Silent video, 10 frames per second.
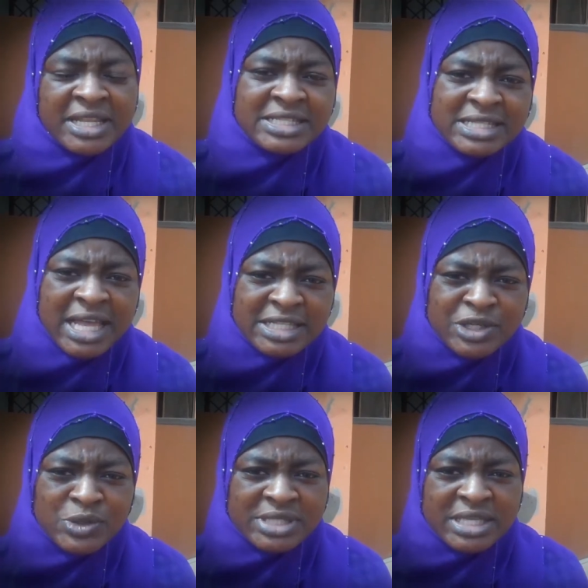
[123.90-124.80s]
And it's
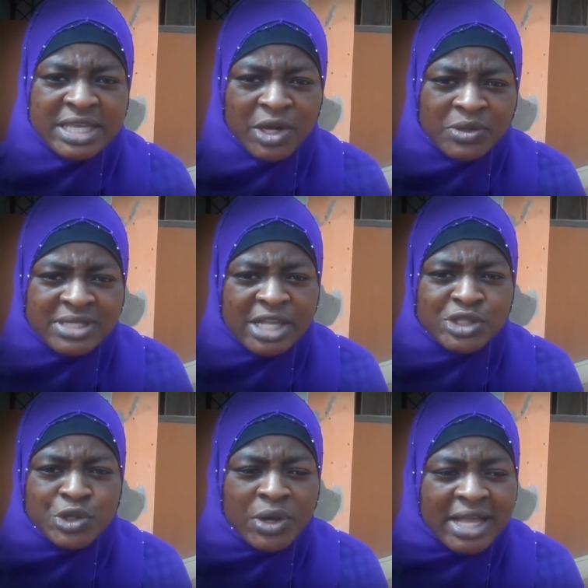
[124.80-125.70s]
disheartening to see girls
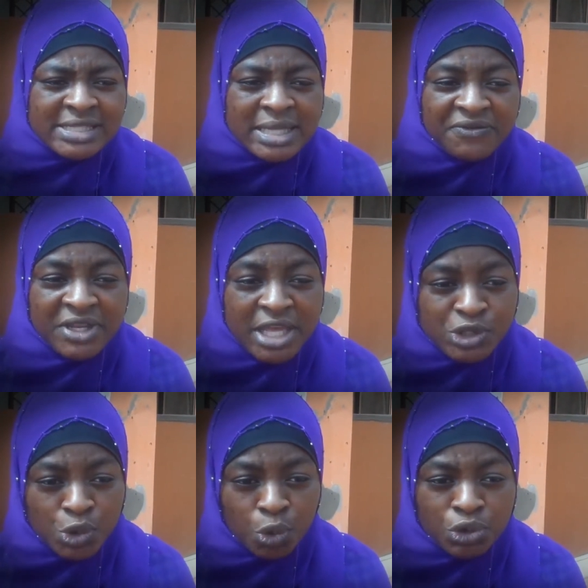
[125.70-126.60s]
as young as 11
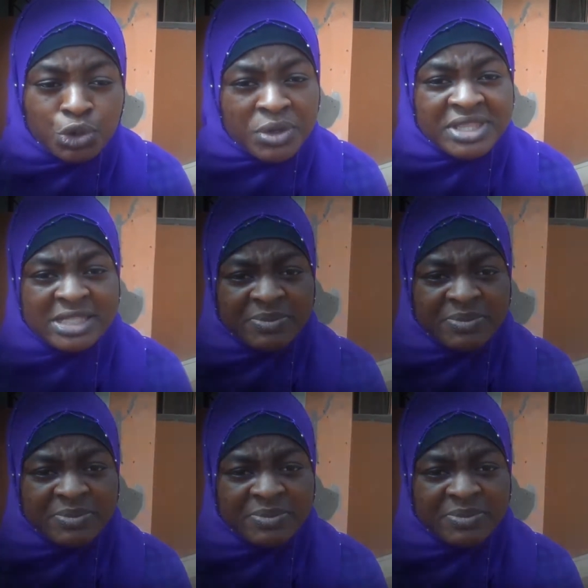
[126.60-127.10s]
years old doing